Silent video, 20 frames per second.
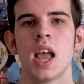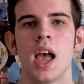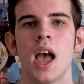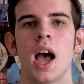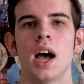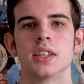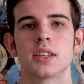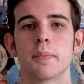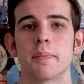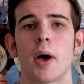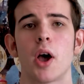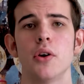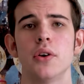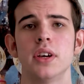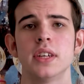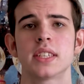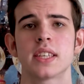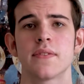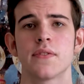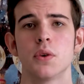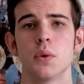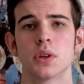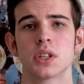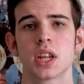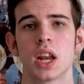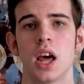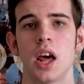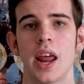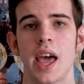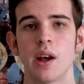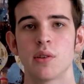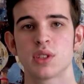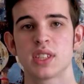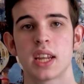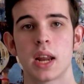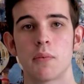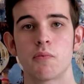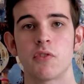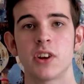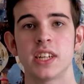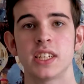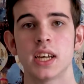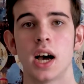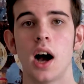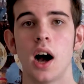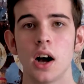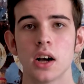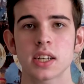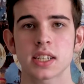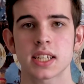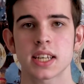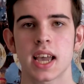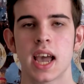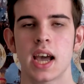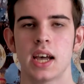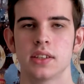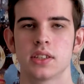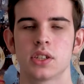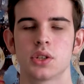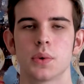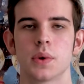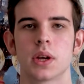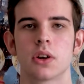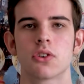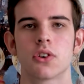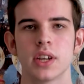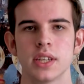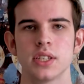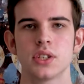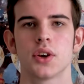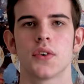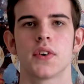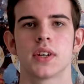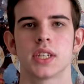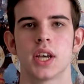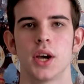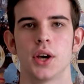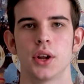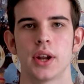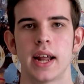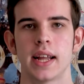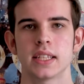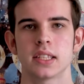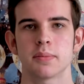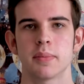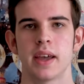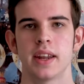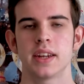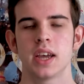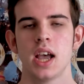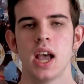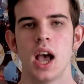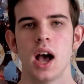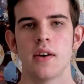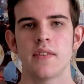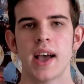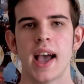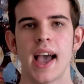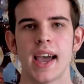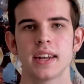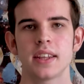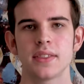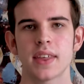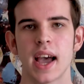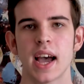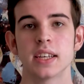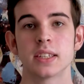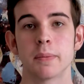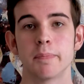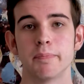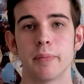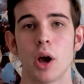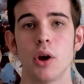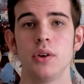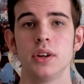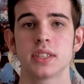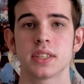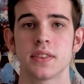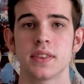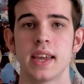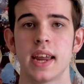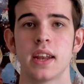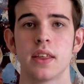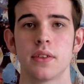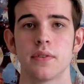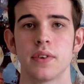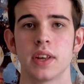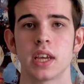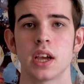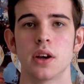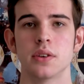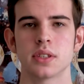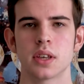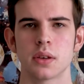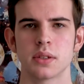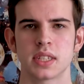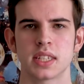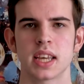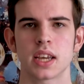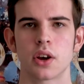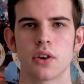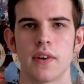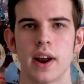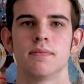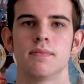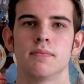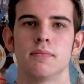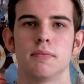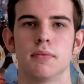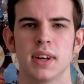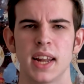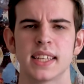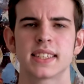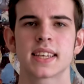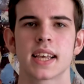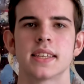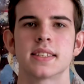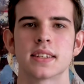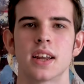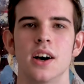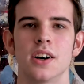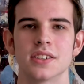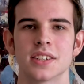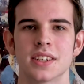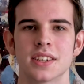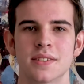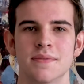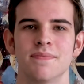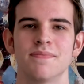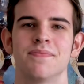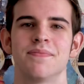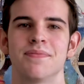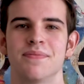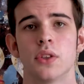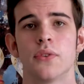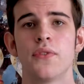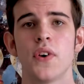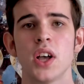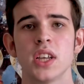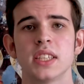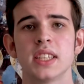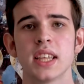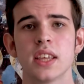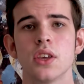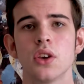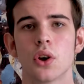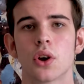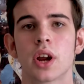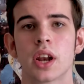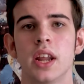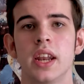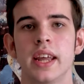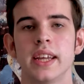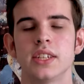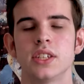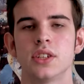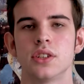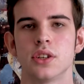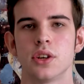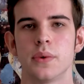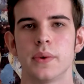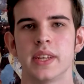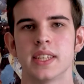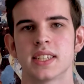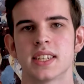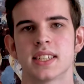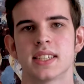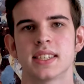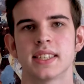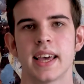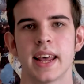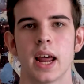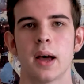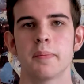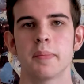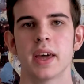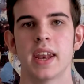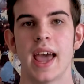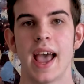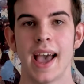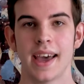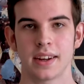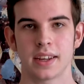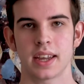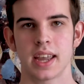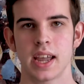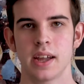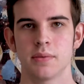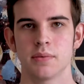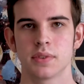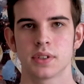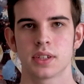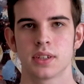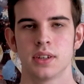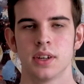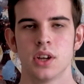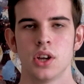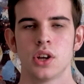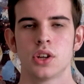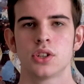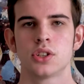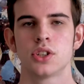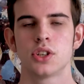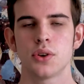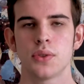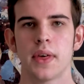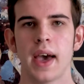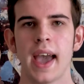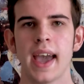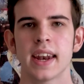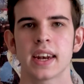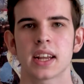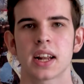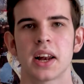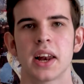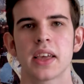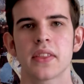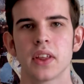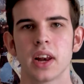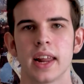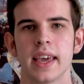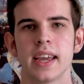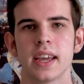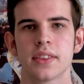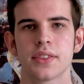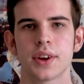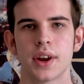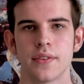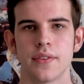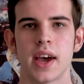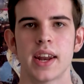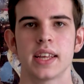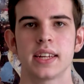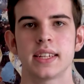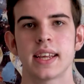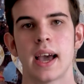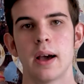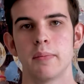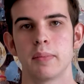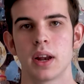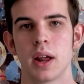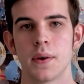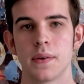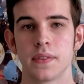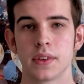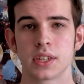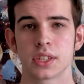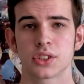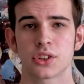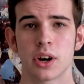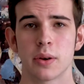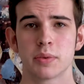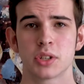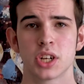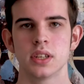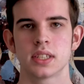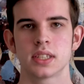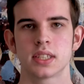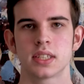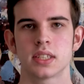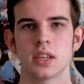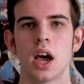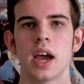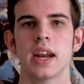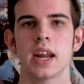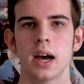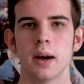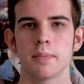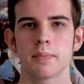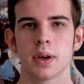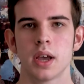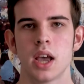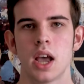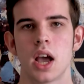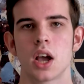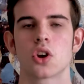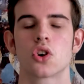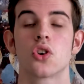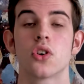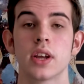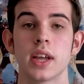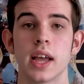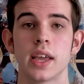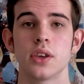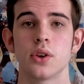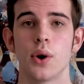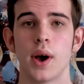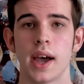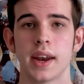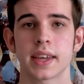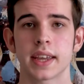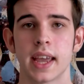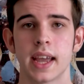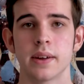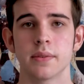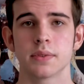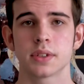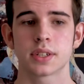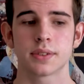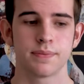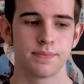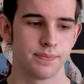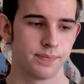As a bonus, if you want to learn how to set up retargeting ads to increase your return on ad spend, I've added that as a bonus at the end of the video, so stick around. Let's get started. The first thing you're going to need to do is to set up an ad account. To do that, click the link that I've added down below in the description, sign up and create your ad account.